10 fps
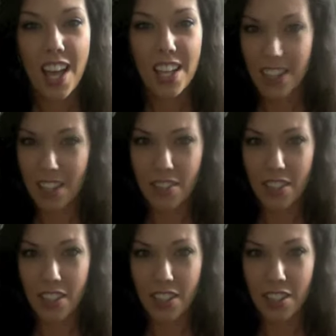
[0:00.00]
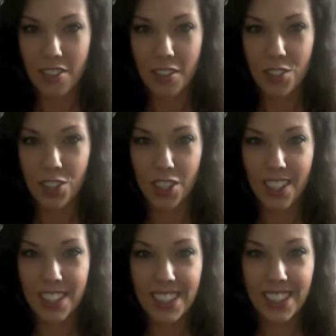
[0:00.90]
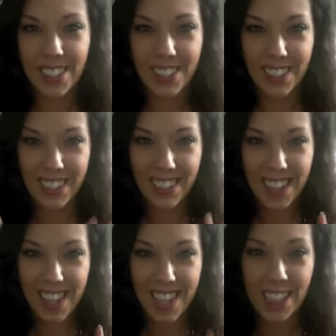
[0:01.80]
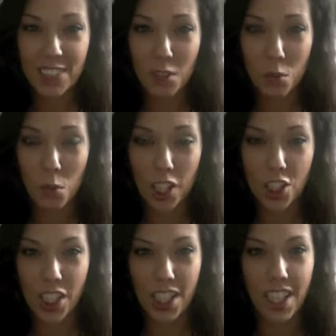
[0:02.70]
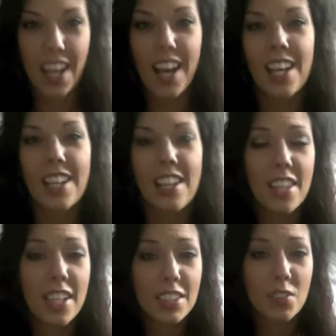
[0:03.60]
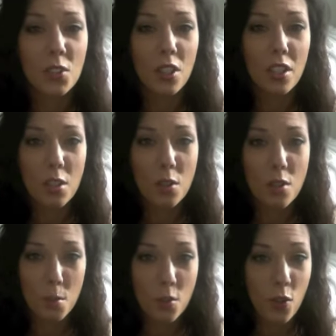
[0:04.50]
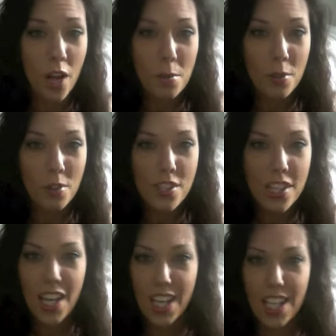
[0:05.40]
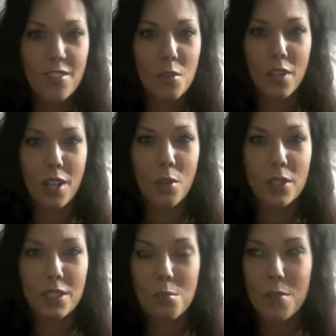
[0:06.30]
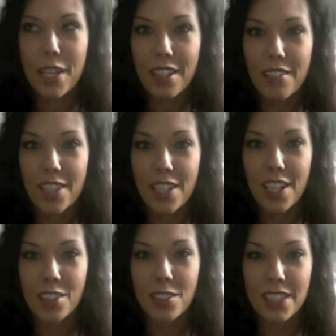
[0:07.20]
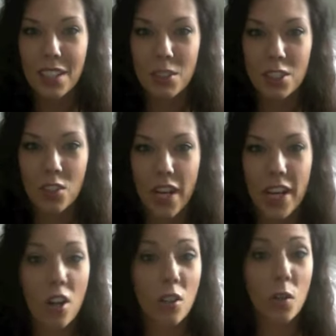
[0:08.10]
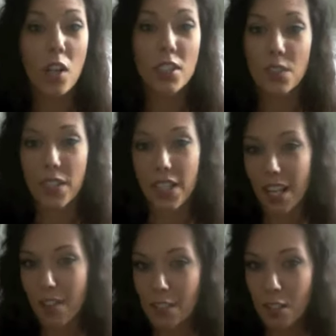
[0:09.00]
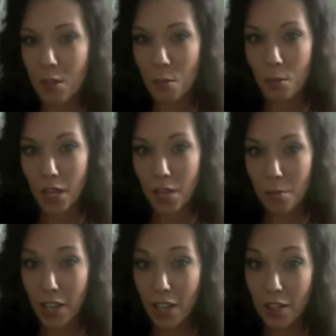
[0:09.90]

in the very near future. So thanks for watching, and thanks for all the new subscribers. Even when I wasn't making videos, that was great. Oh, also, I'm going to have some health